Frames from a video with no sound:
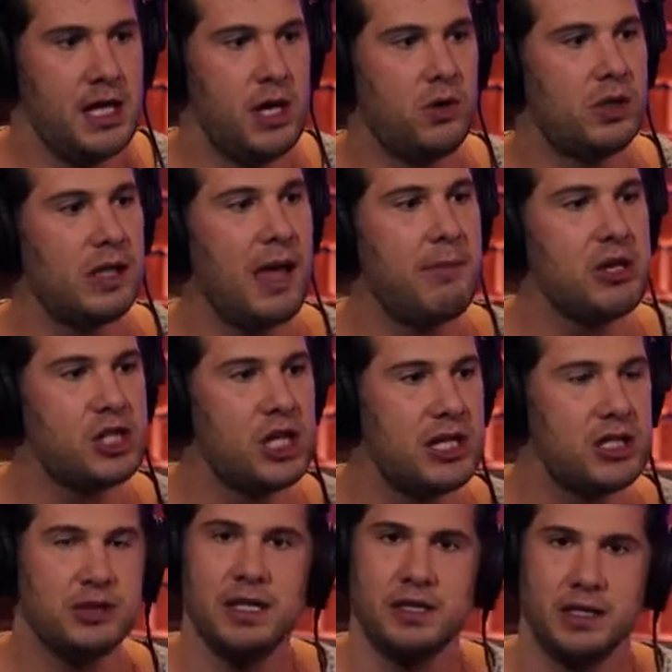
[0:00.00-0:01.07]
You know, climate
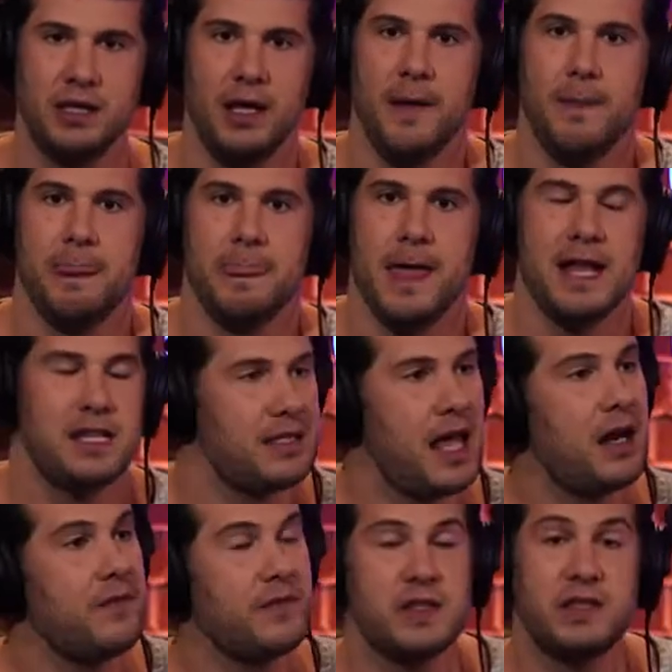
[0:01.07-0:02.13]
change, listen, it's
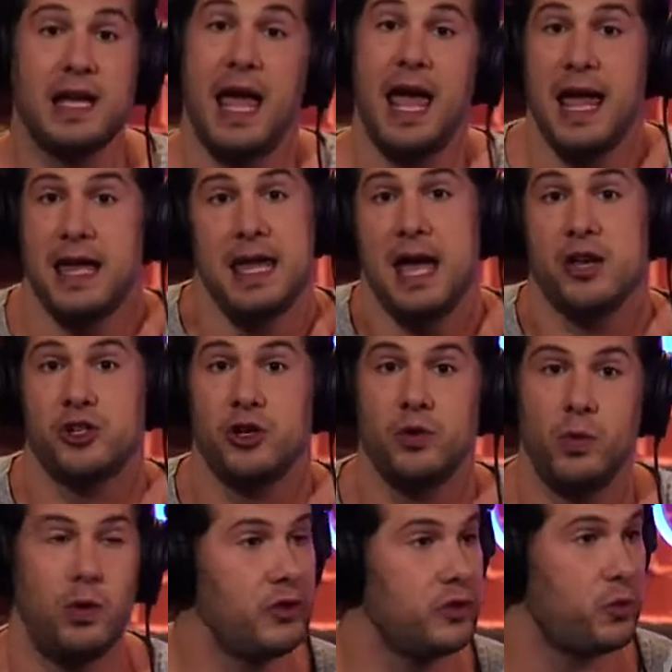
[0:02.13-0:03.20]
not enough to say, hey, yeah, sure, the
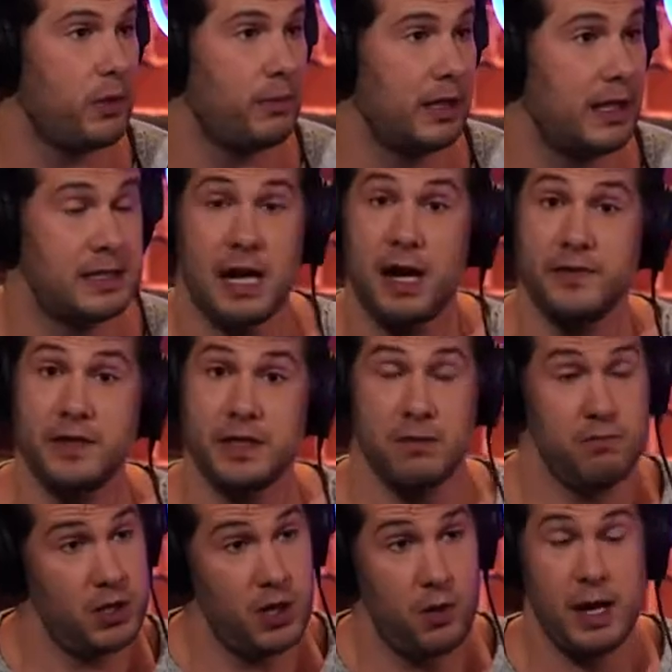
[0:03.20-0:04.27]
world is warming. It's not enough to
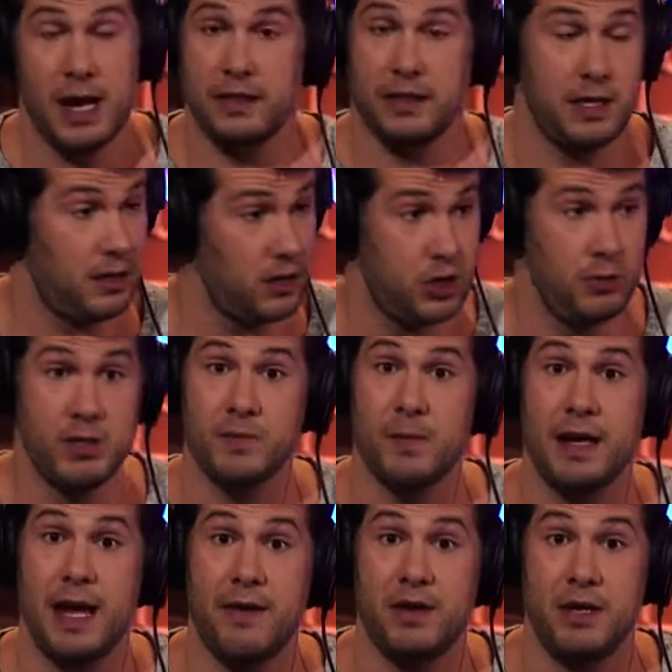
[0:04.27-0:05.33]
say, you know what, I think humans
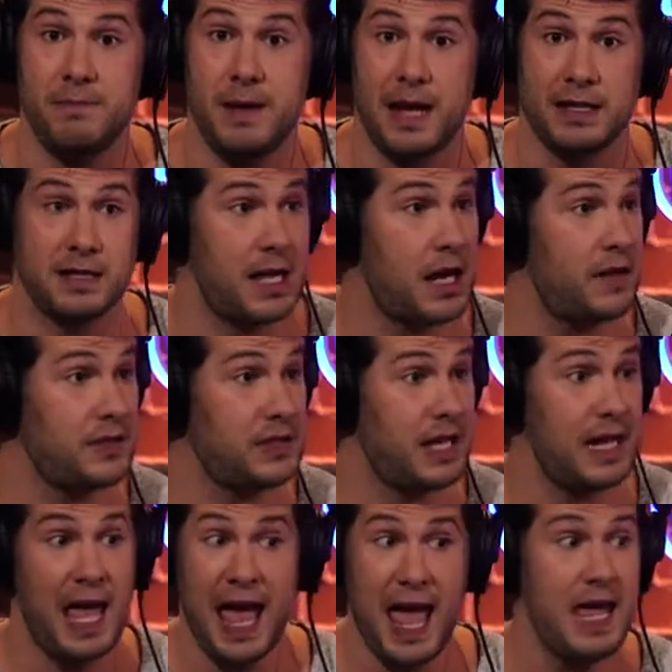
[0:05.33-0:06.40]
might have an impact. It's not enough to
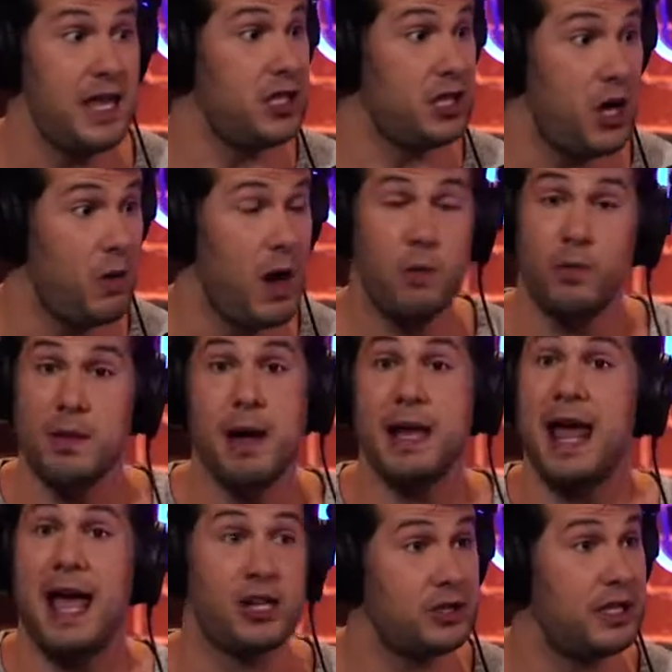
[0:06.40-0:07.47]
say, hey, you know what, we
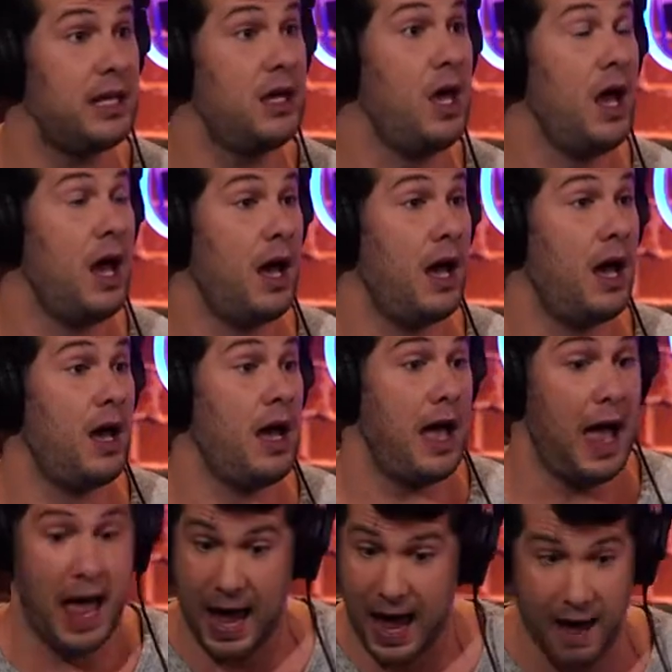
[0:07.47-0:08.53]
might actually
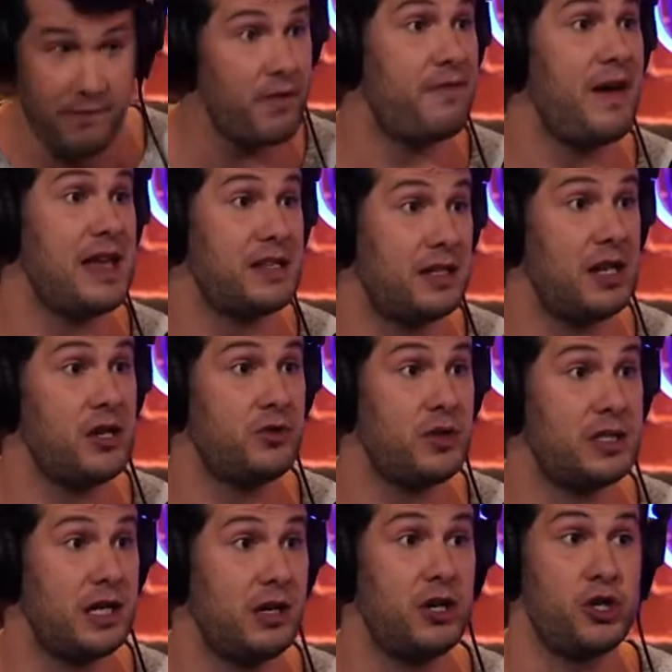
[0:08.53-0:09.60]
have a vested
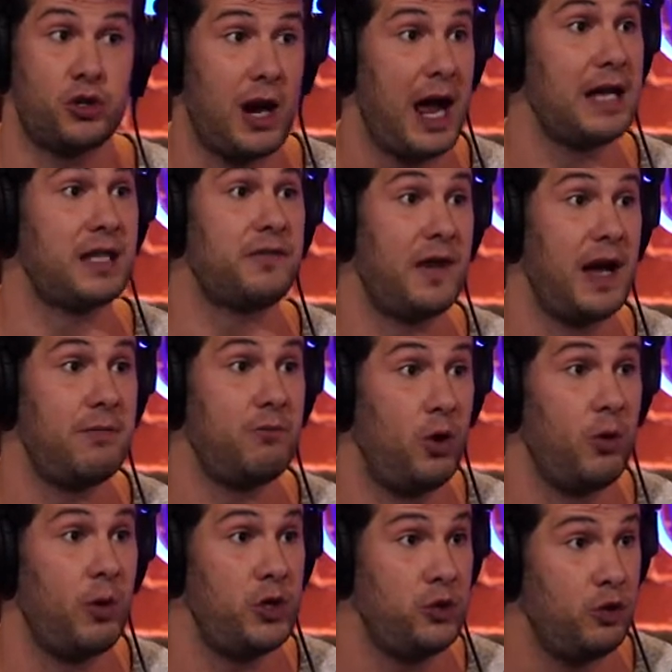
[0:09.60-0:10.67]
interest here in trying to find
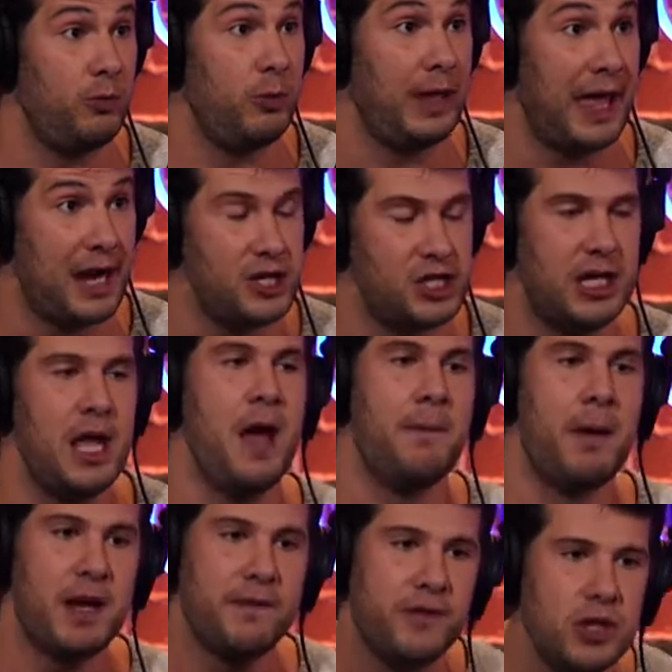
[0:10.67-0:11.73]
more renewable energy.
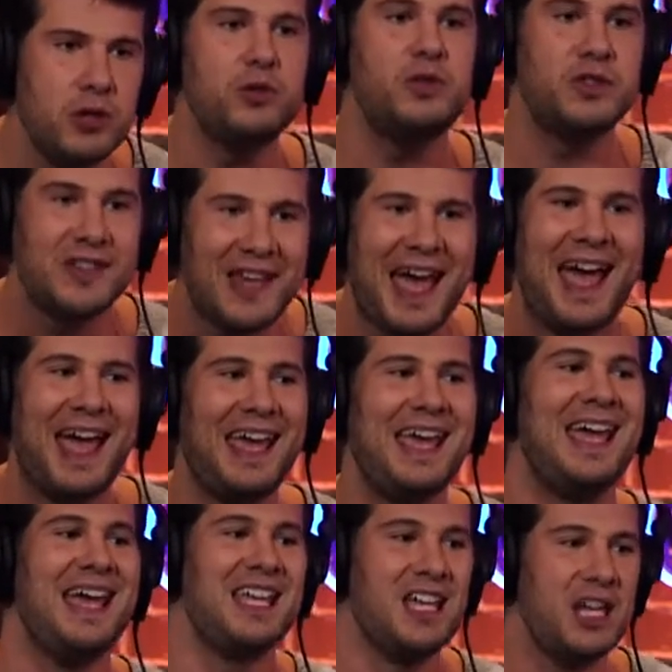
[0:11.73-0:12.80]
But if you
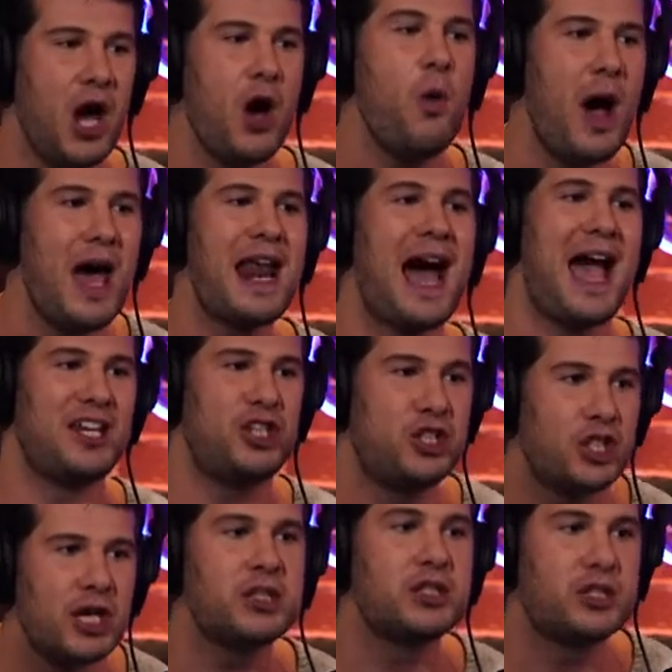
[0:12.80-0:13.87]
say, you know what, I
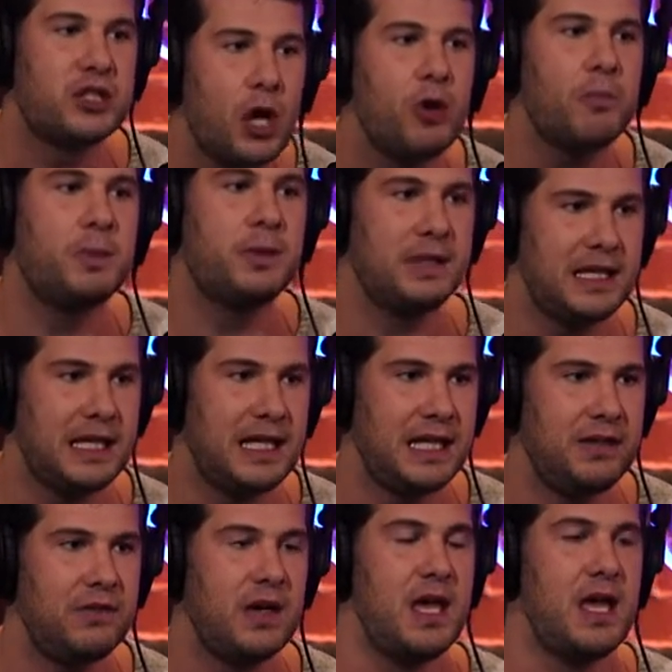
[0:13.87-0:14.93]
just don't believe